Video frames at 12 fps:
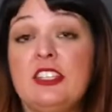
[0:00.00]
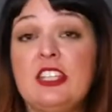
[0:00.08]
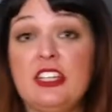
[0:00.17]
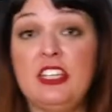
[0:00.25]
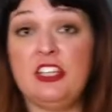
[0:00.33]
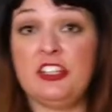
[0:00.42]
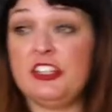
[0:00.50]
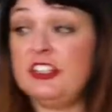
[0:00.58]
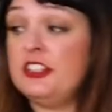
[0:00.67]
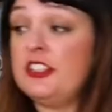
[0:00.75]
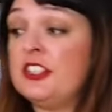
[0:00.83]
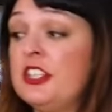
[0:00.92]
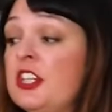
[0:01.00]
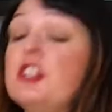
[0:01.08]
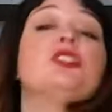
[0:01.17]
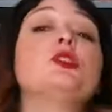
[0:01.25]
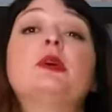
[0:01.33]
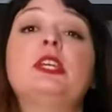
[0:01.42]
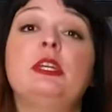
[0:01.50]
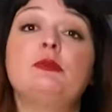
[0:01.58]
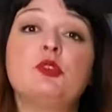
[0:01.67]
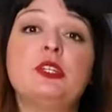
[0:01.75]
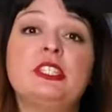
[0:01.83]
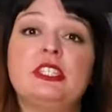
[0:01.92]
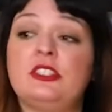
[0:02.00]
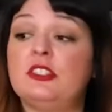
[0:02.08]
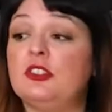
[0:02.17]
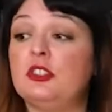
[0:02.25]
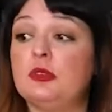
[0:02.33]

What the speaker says: and ears. So what Kim Joy says to do